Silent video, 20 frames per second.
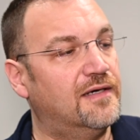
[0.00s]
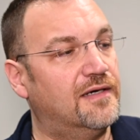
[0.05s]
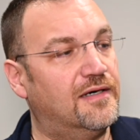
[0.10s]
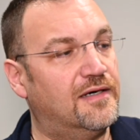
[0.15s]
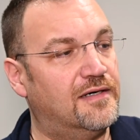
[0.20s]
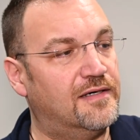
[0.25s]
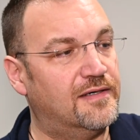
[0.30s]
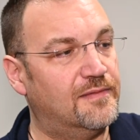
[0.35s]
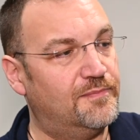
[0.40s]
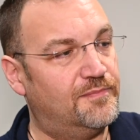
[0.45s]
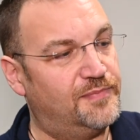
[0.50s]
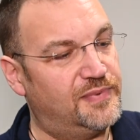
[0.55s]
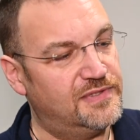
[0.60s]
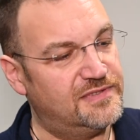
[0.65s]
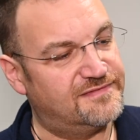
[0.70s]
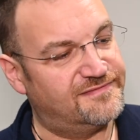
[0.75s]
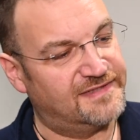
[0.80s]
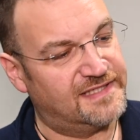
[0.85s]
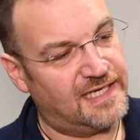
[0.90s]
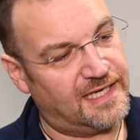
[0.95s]
are
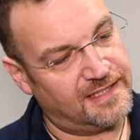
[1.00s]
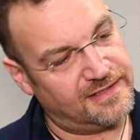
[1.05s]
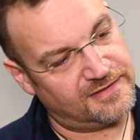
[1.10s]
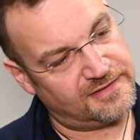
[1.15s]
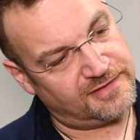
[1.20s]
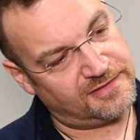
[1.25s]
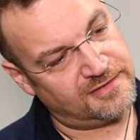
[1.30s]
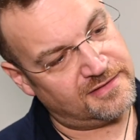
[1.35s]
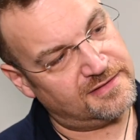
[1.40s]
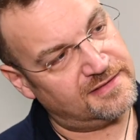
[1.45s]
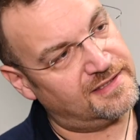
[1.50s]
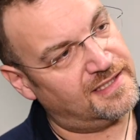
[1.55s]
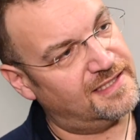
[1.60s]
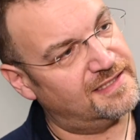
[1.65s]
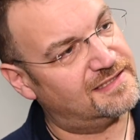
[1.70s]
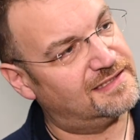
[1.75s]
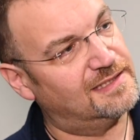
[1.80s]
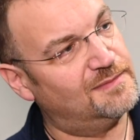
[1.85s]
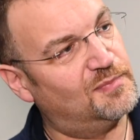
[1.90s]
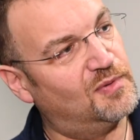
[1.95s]
beautifully hand cut,
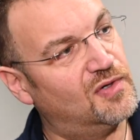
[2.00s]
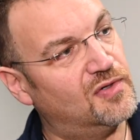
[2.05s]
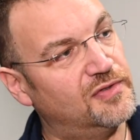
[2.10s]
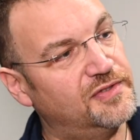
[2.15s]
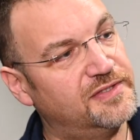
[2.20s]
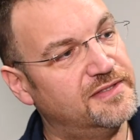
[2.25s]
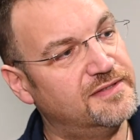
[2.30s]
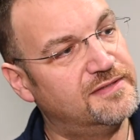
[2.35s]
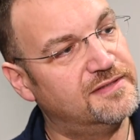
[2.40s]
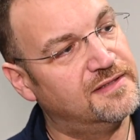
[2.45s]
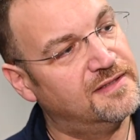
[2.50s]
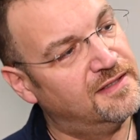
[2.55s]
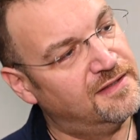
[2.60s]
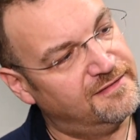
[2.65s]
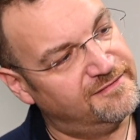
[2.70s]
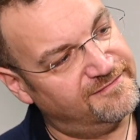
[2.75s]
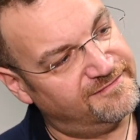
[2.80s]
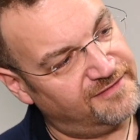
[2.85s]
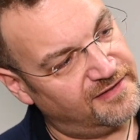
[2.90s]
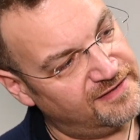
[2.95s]
nicely bordered,
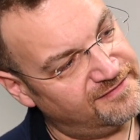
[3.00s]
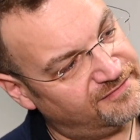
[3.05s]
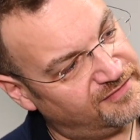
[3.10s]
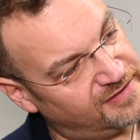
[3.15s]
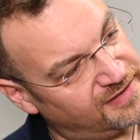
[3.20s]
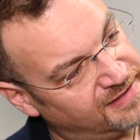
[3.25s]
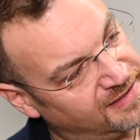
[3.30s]
very, very